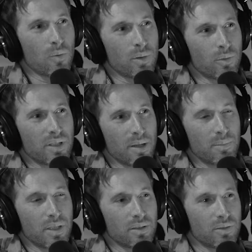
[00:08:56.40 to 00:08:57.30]
wonder what that
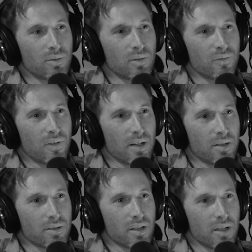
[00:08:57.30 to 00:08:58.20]
means to a
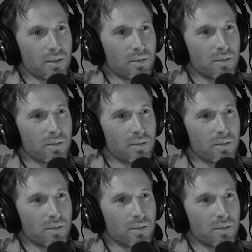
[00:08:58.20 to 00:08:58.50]
fire sign.